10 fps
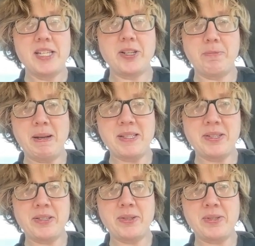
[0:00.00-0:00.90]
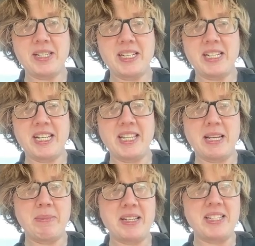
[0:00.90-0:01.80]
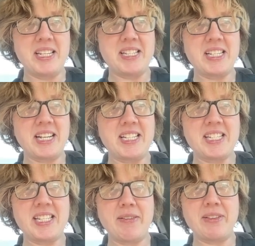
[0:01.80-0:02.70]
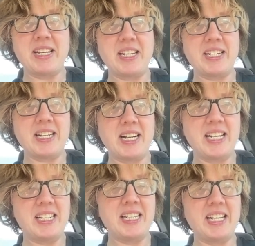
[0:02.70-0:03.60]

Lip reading: So I'll pencil those in, and that makes these guys 7, 8, and 9.